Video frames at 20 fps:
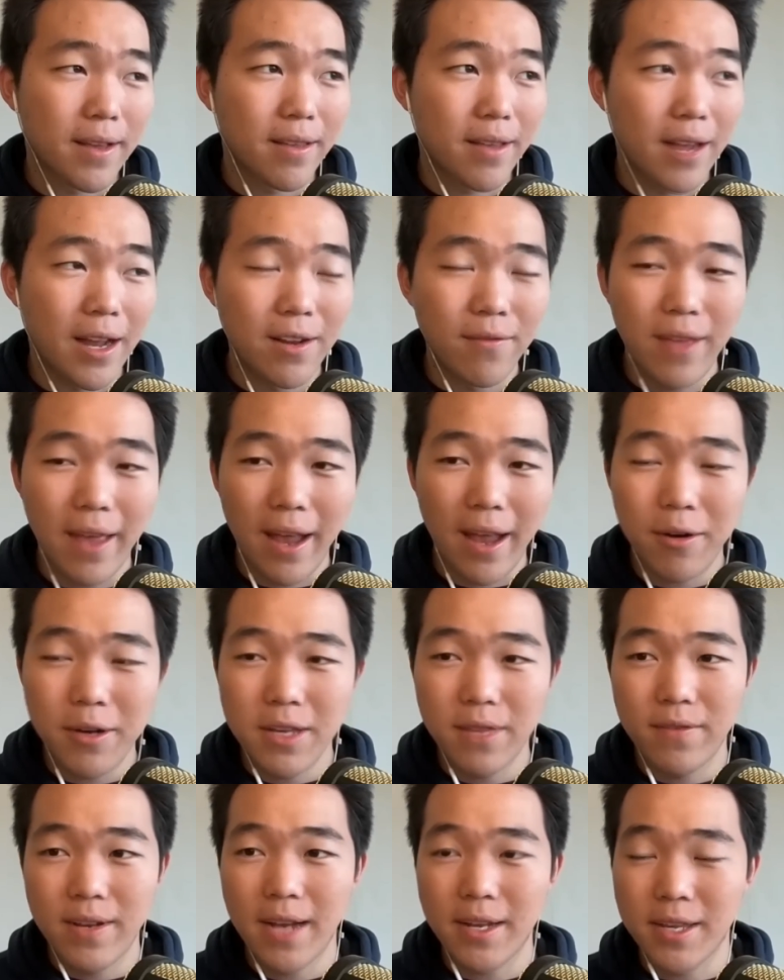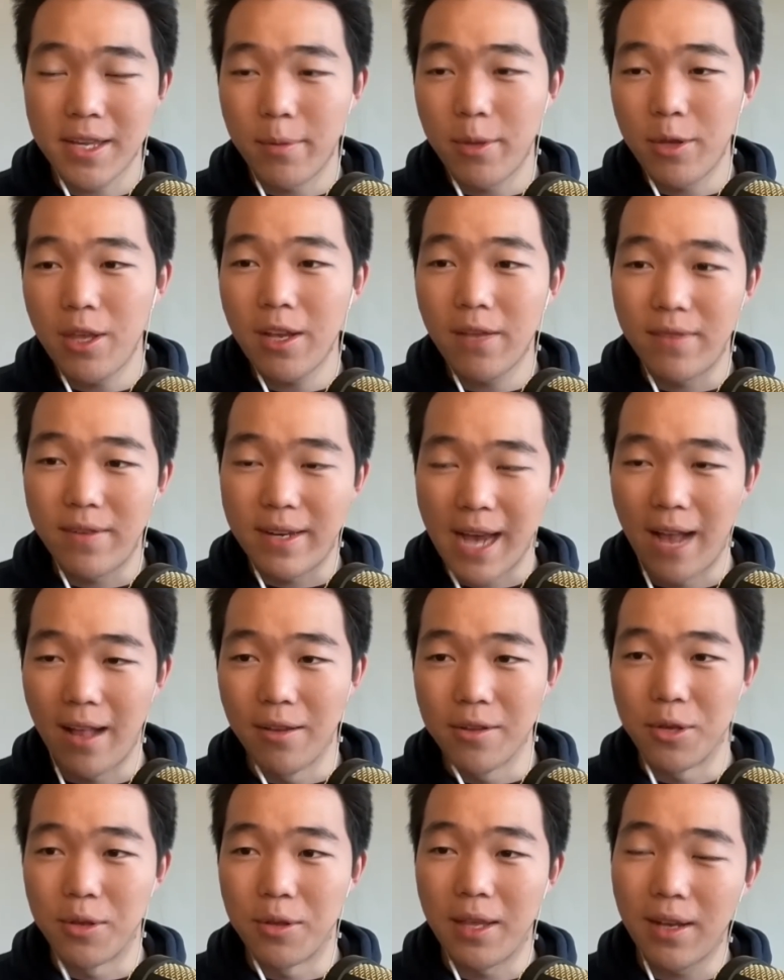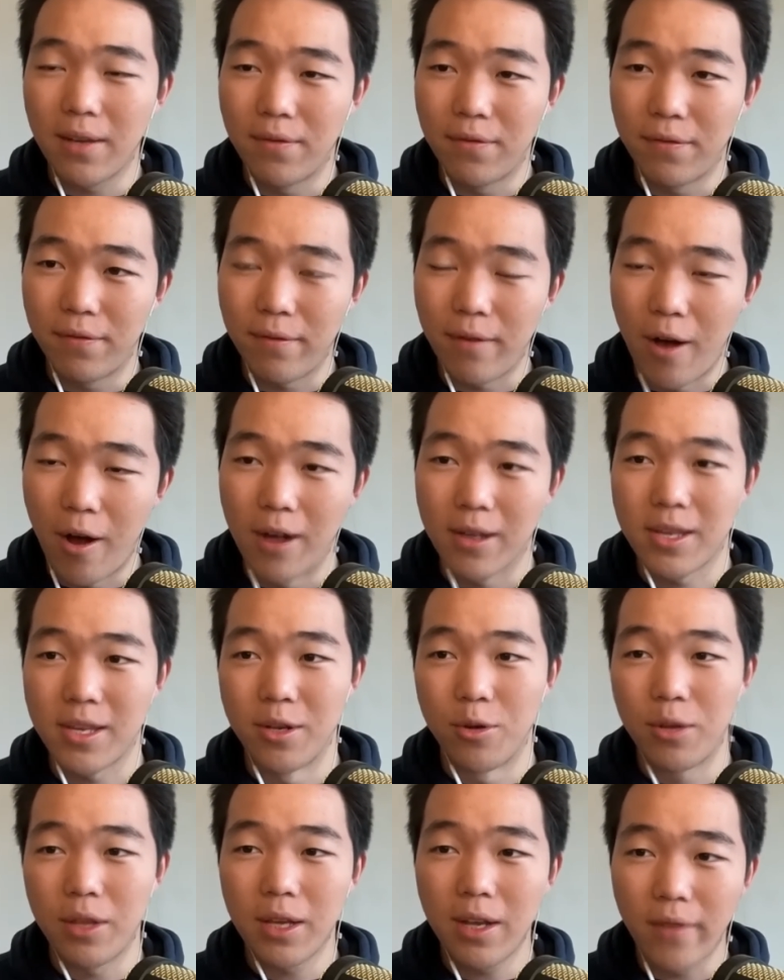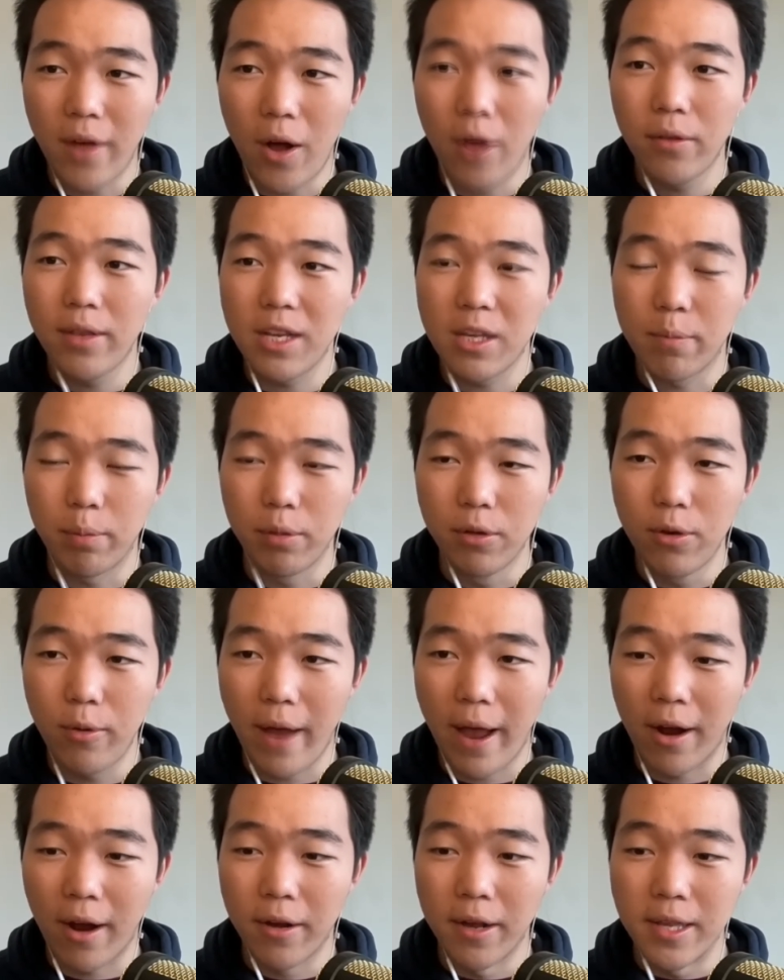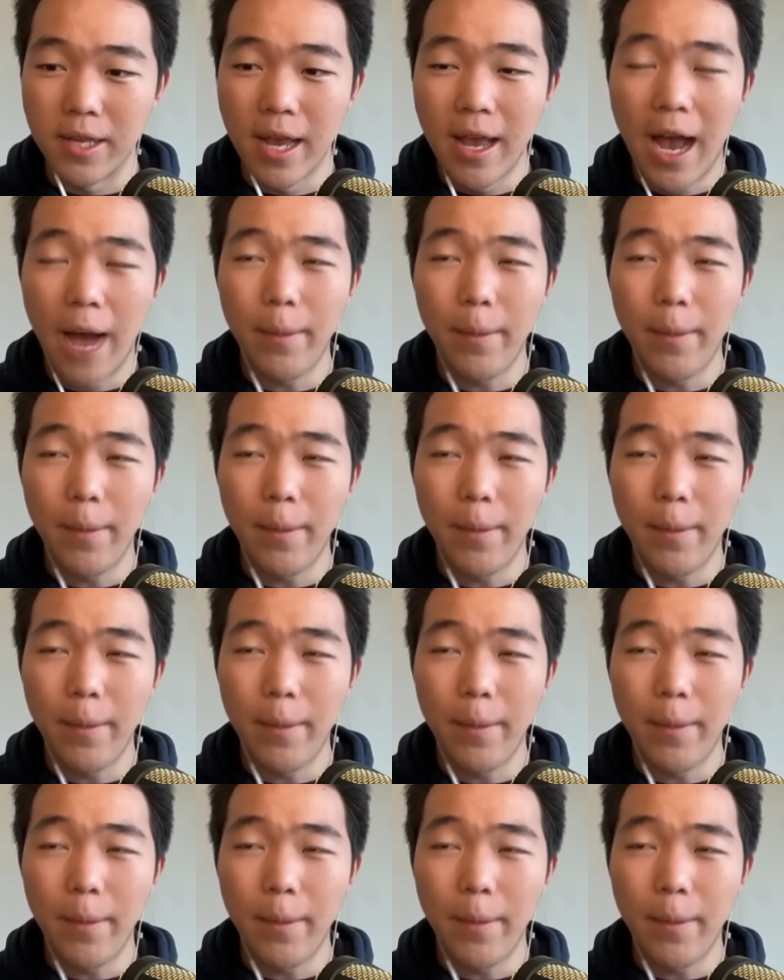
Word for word: kind of the areas of Texas. I mean, you think of Dallas, you think of Austin, you think of all these blue areas.